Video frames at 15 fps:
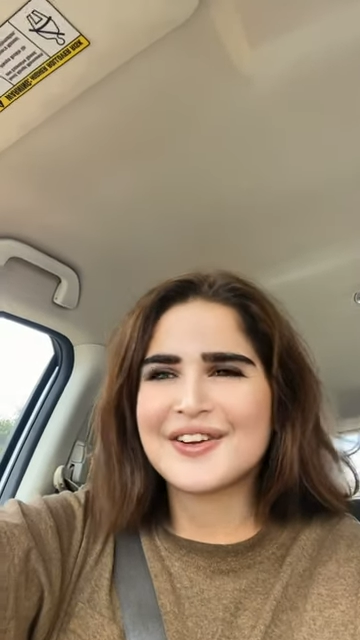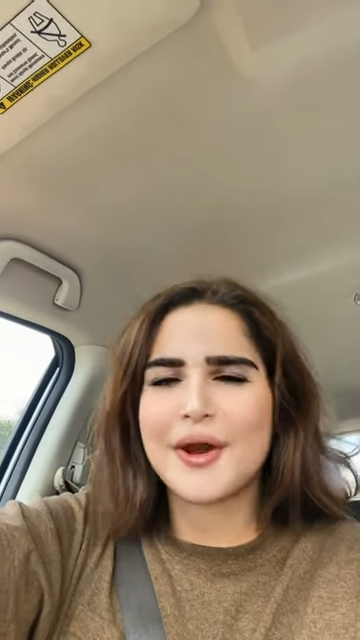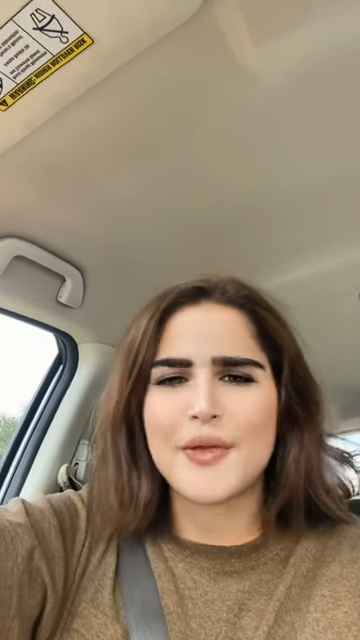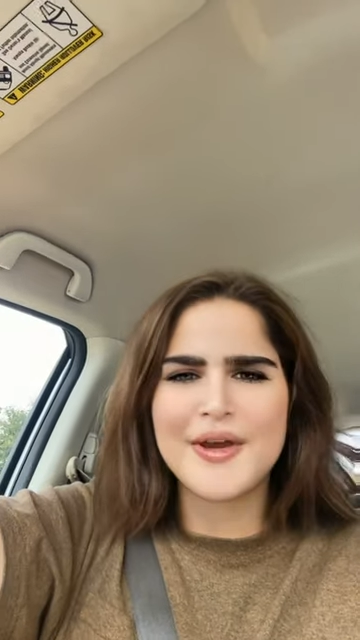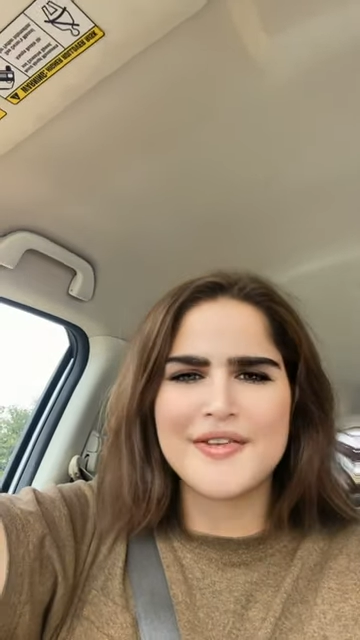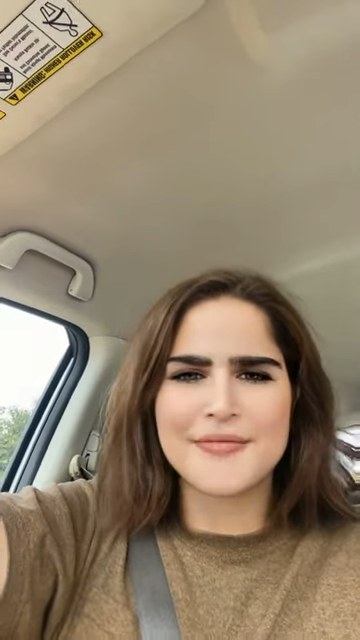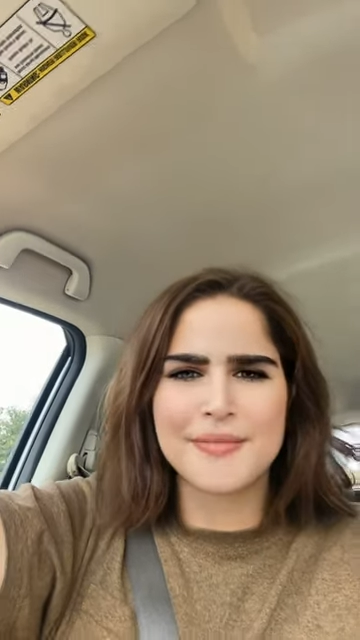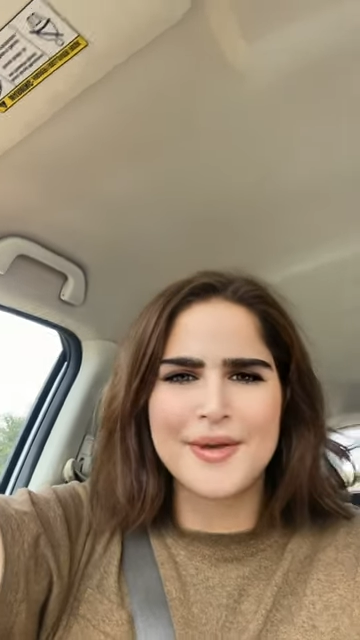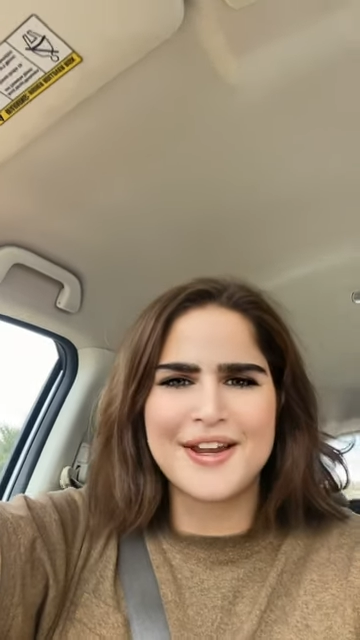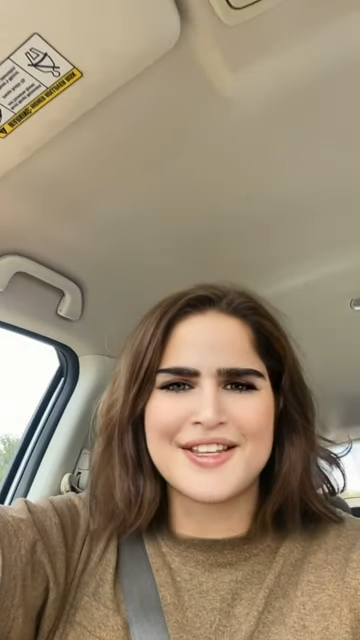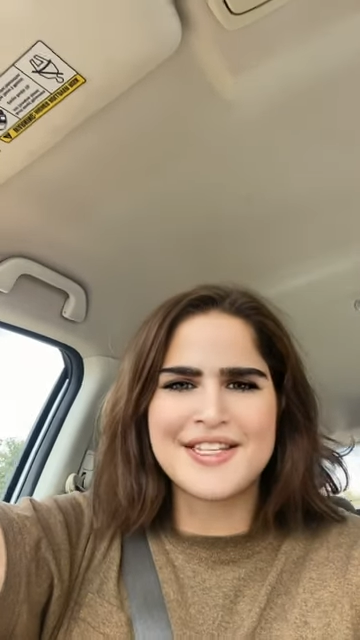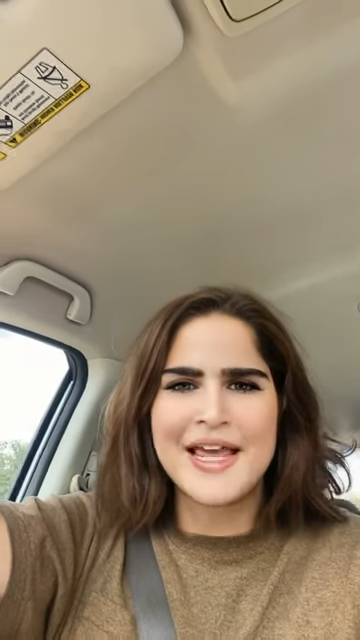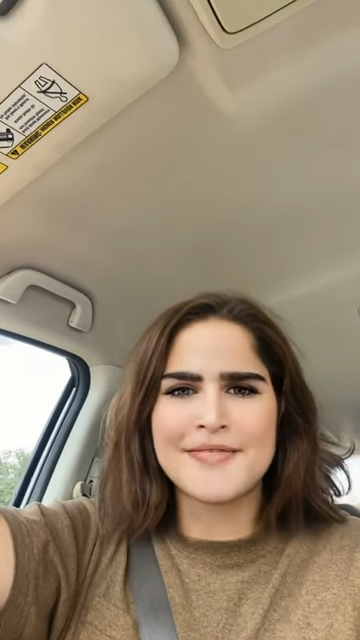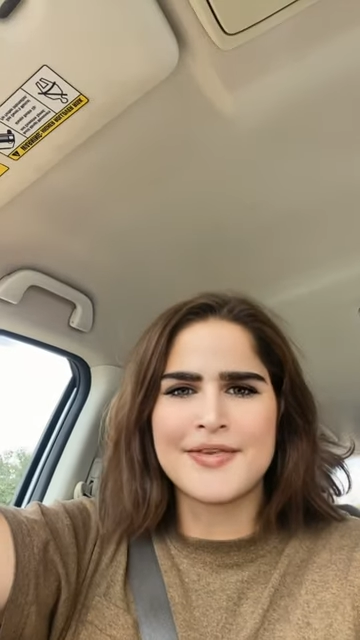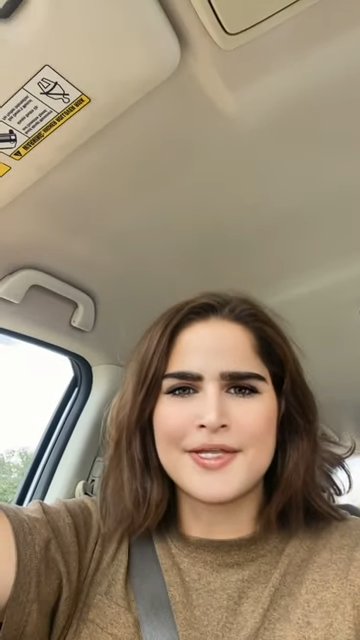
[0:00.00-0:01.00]
Hope everybody's
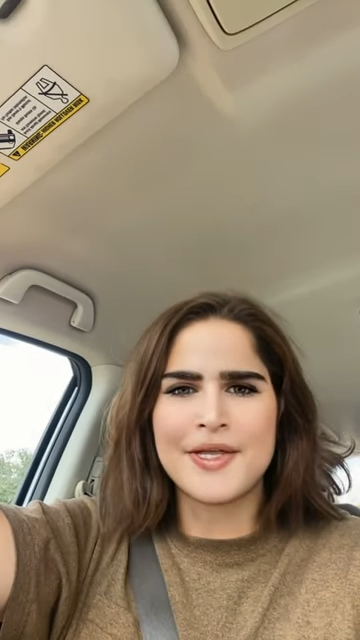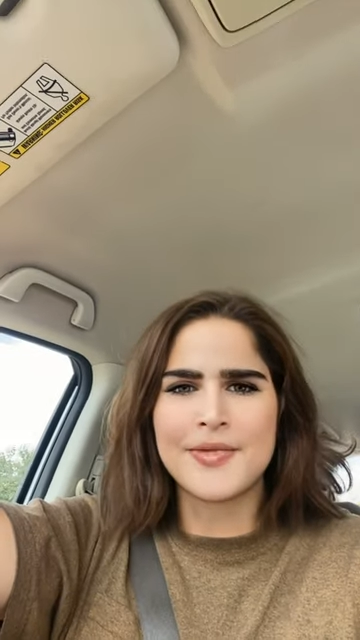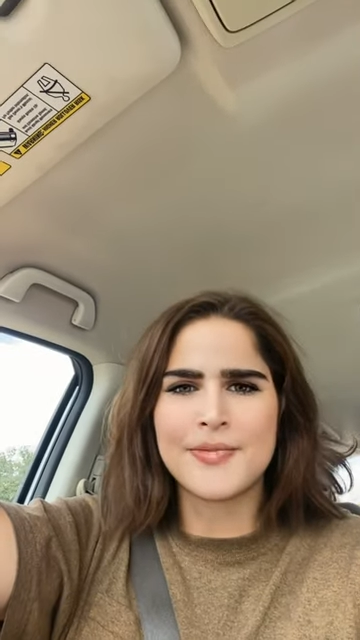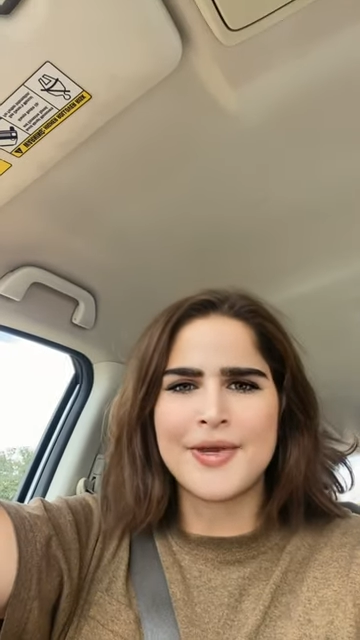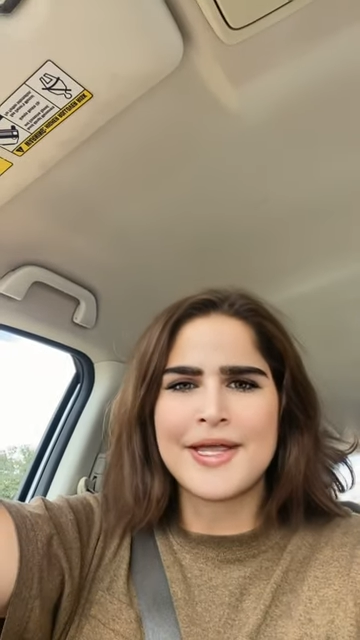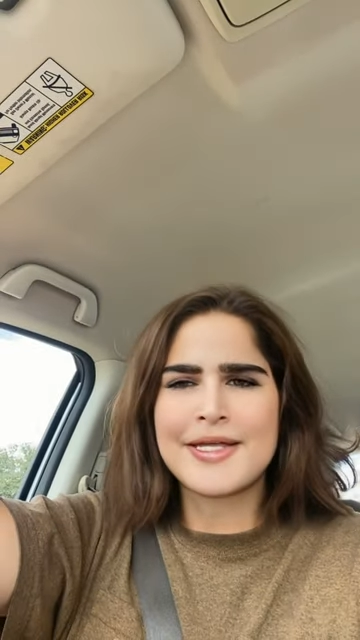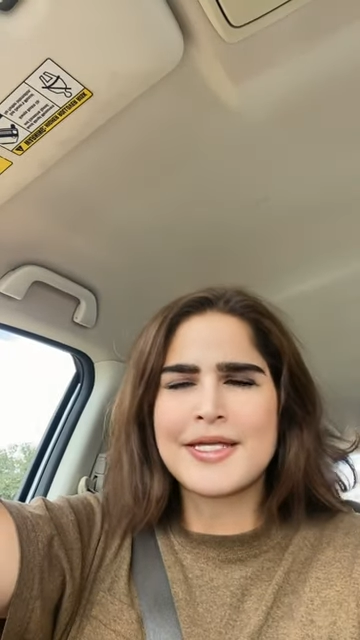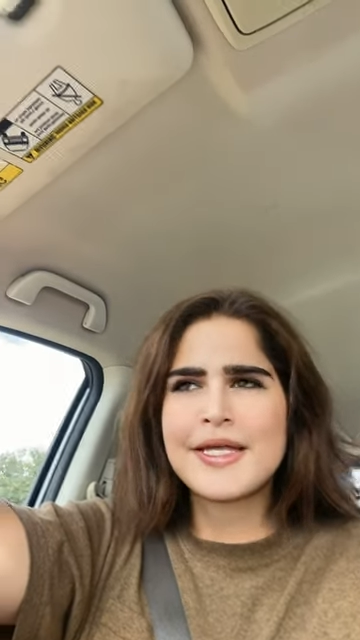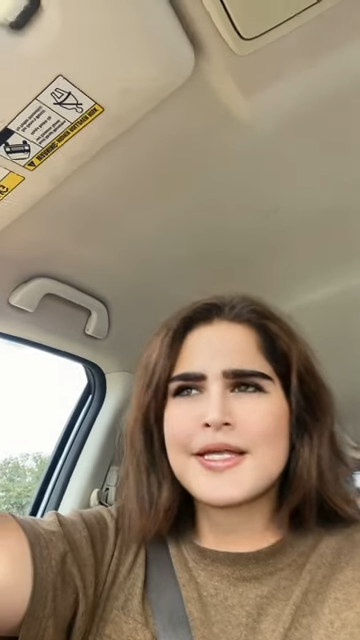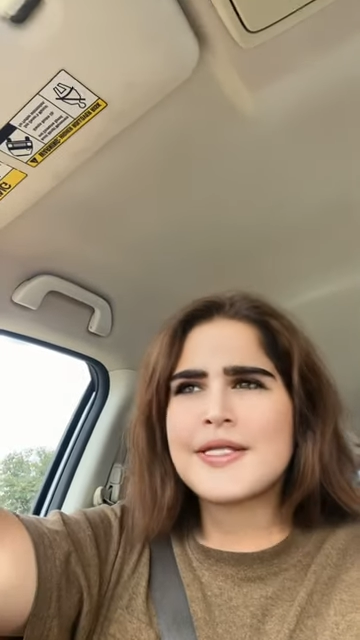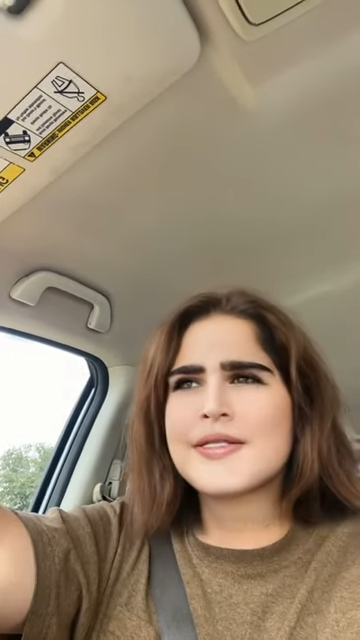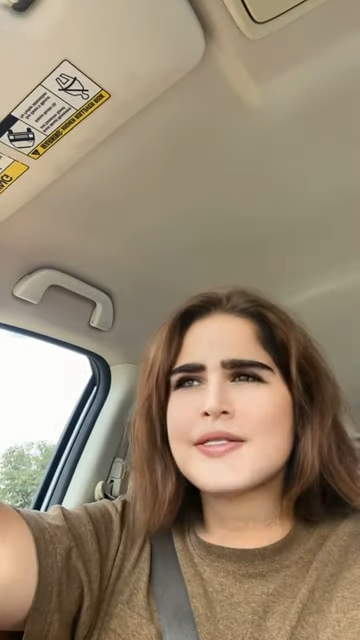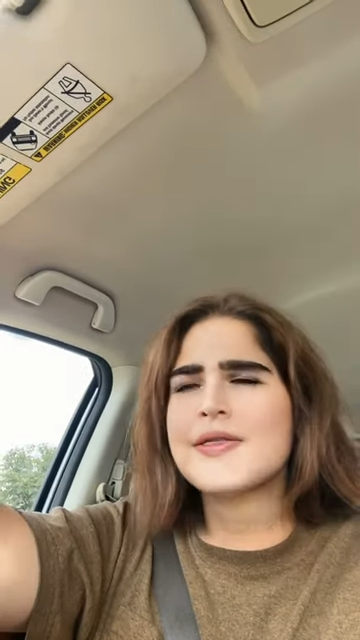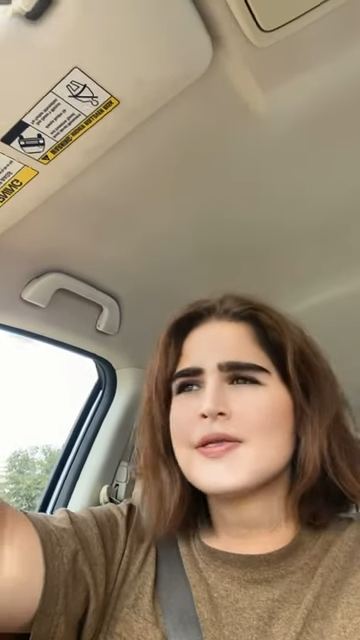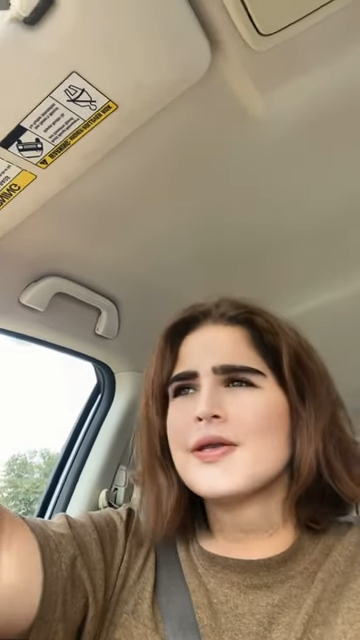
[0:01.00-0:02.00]
having a good
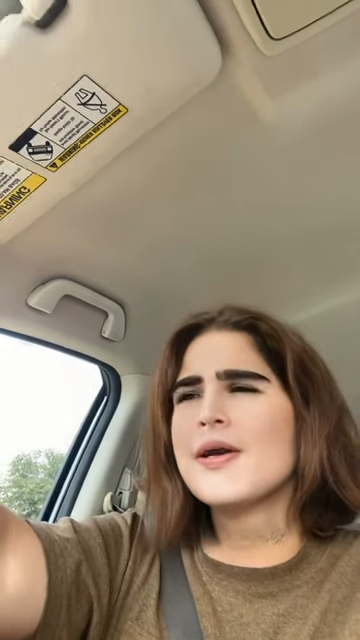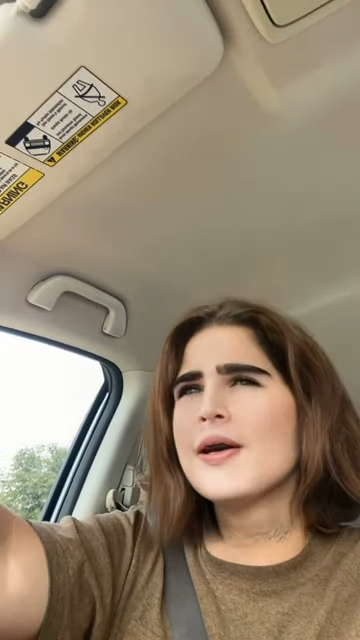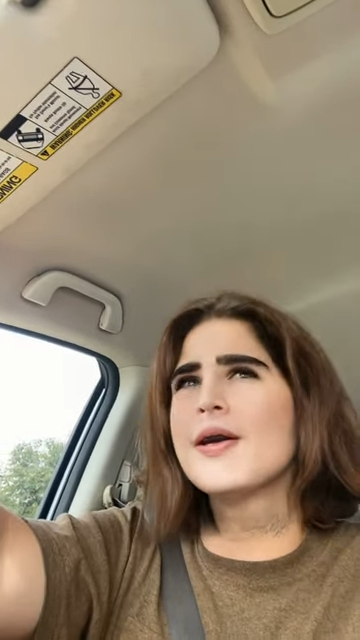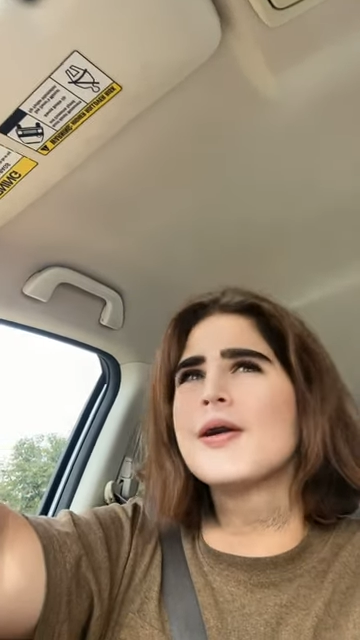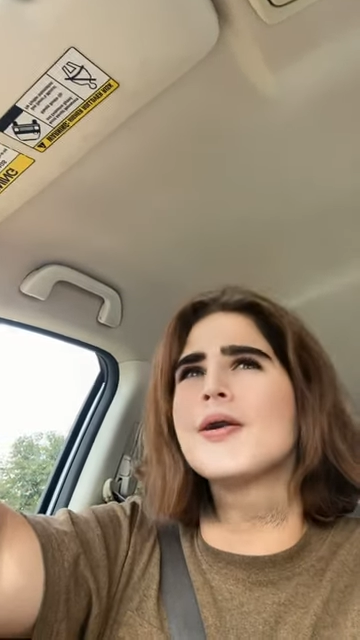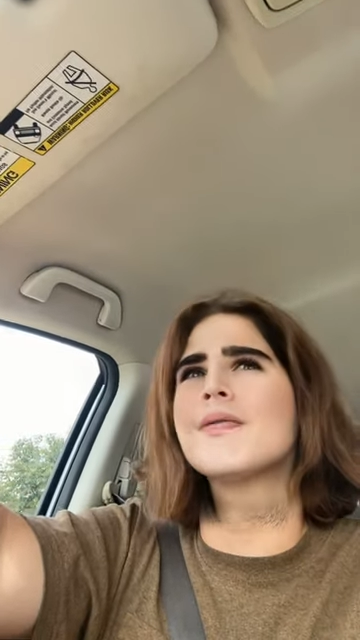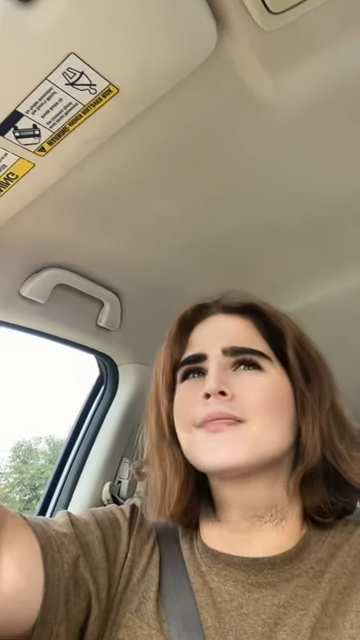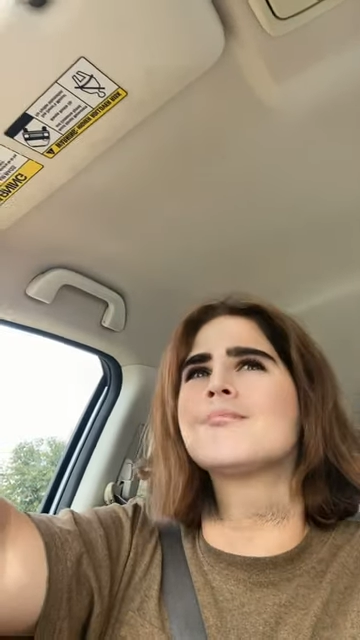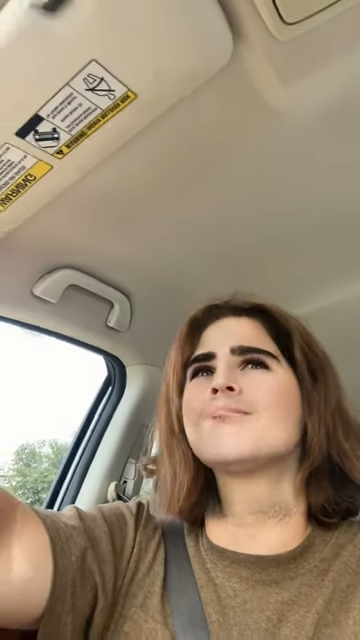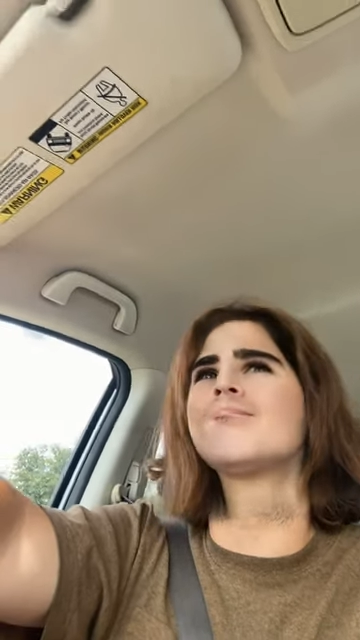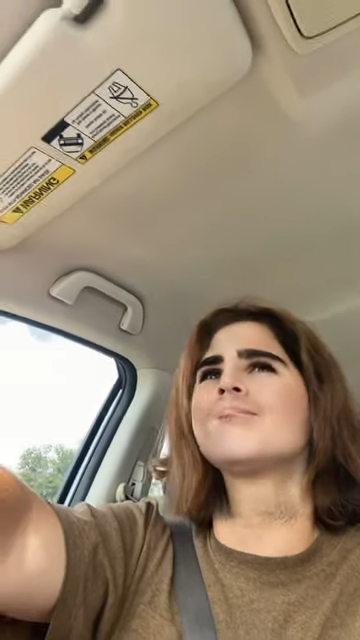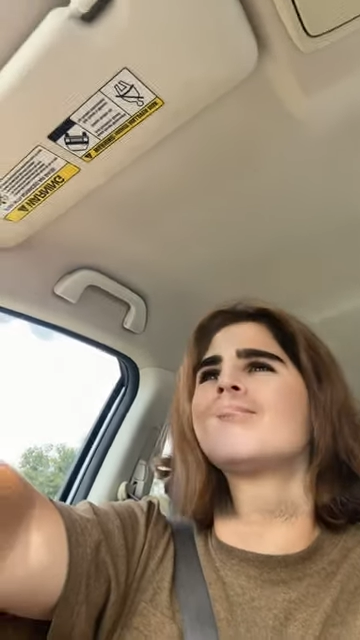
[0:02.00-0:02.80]
weekend. Um,